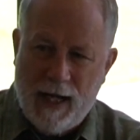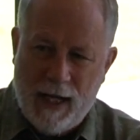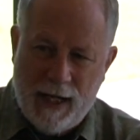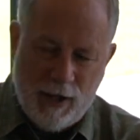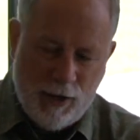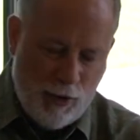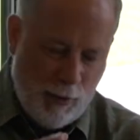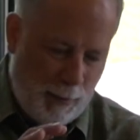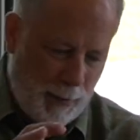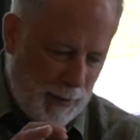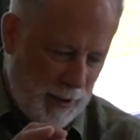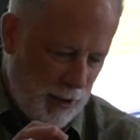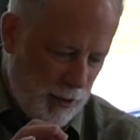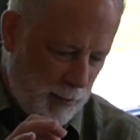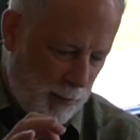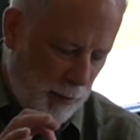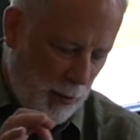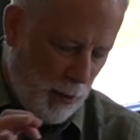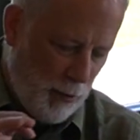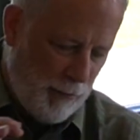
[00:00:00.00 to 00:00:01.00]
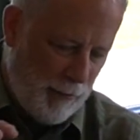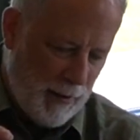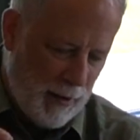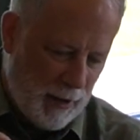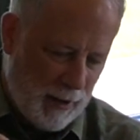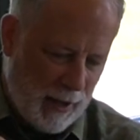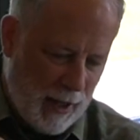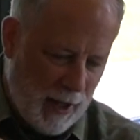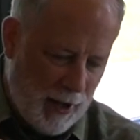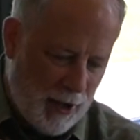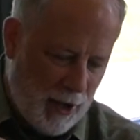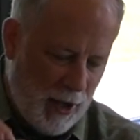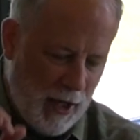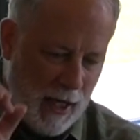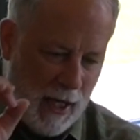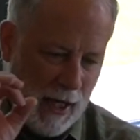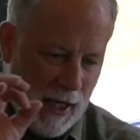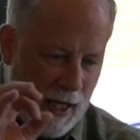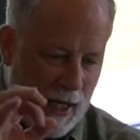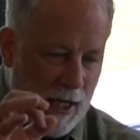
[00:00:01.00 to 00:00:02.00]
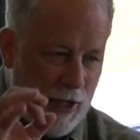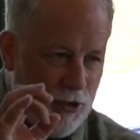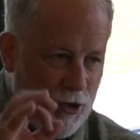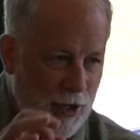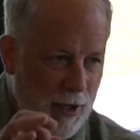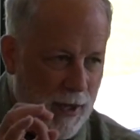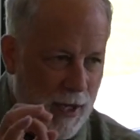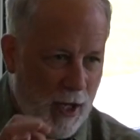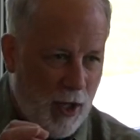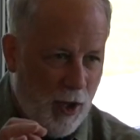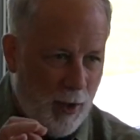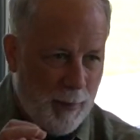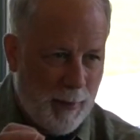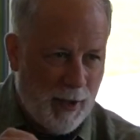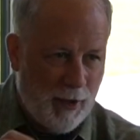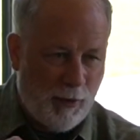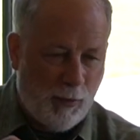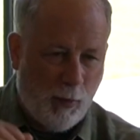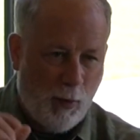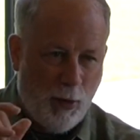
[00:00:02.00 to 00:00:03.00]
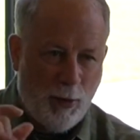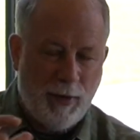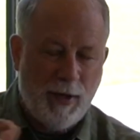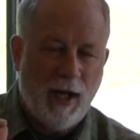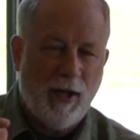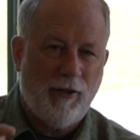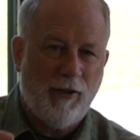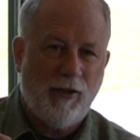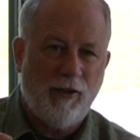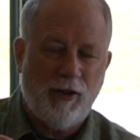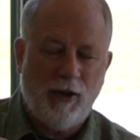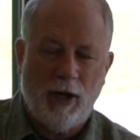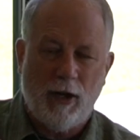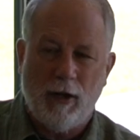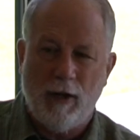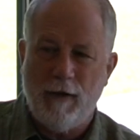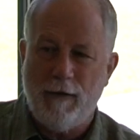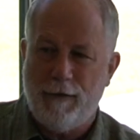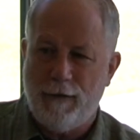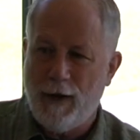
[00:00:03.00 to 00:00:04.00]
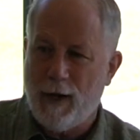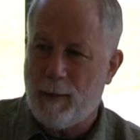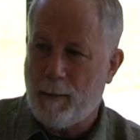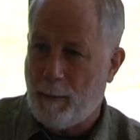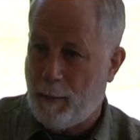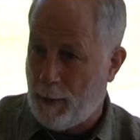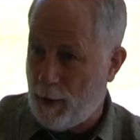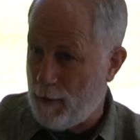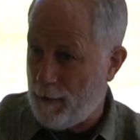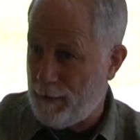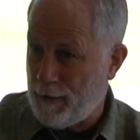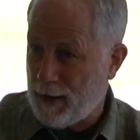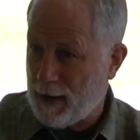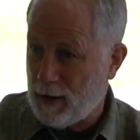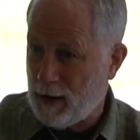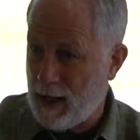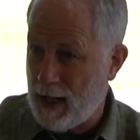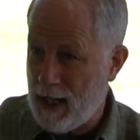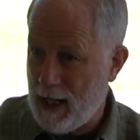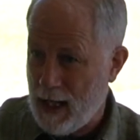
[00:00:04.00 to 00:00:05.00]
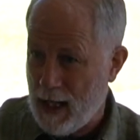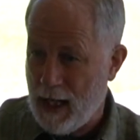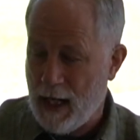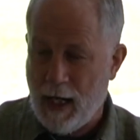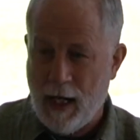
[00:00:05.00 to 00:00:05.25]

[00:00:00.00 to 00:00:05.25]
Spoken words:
And as you put this profile together, each of the elements won't necessarily fit perfectly,